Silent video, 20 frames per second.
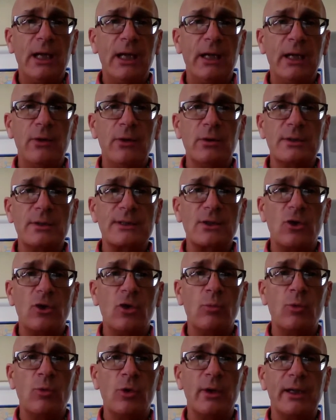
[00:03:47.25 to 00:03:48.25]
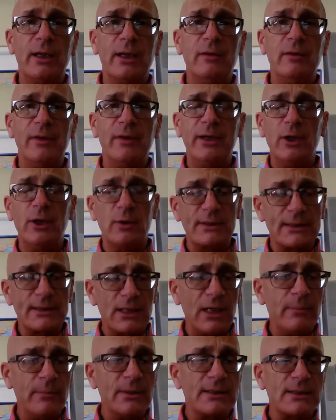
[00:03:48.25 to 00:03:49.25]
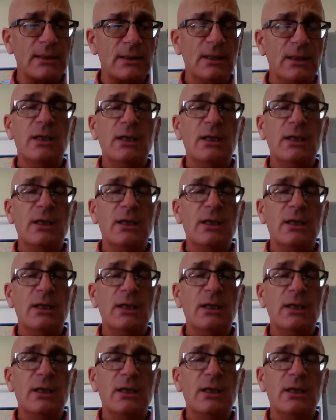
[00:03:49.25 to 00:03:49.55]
on those homework and video assignments.